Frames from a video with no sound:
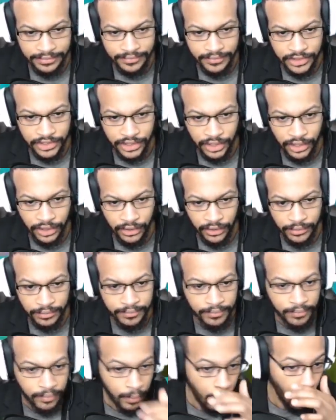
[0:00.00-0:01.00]
So
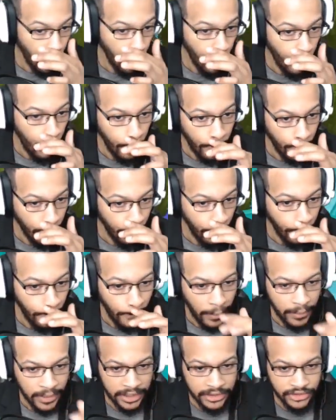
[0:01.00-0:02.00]

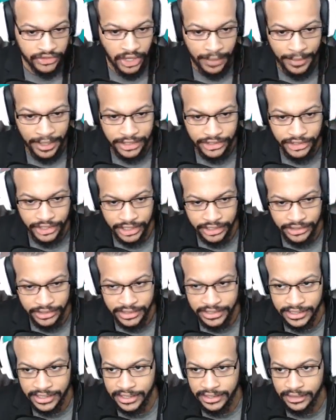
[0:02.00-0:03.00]
I'm gonna drop my ejection
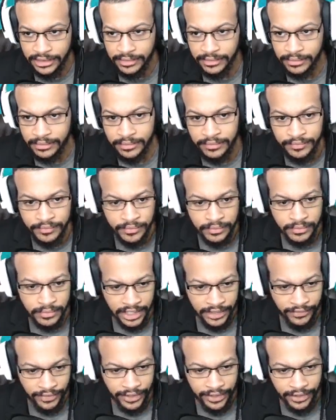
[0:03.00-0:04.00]
seat,
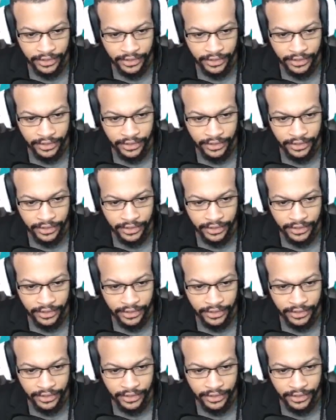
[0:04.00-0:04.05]
get ready to